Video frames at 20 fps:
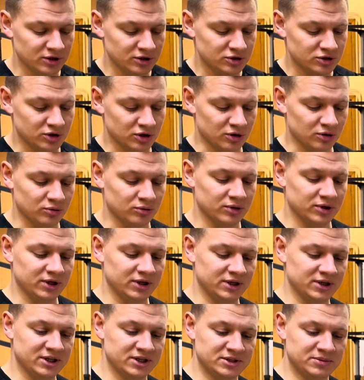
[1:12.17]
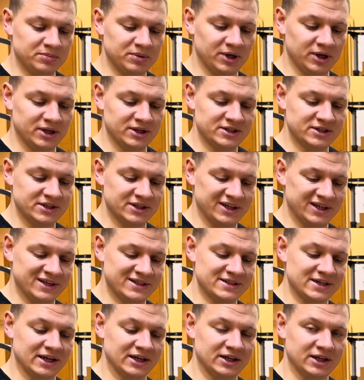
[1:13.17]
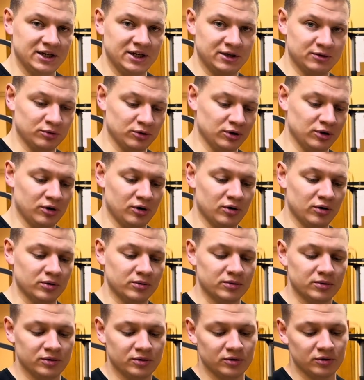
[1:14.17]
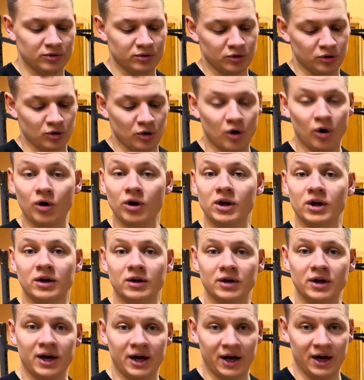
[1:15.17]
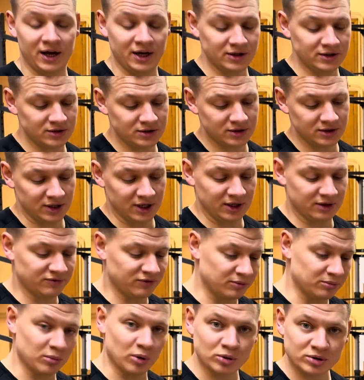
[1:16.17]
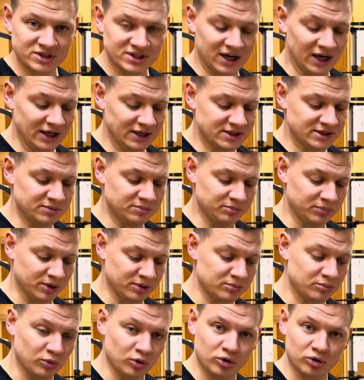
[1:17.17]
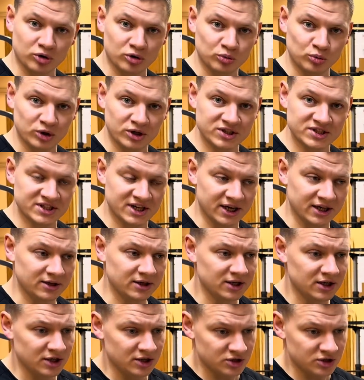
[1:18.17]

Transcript: So this means it's not equal on your whole hand, like from both sides, but more on one side.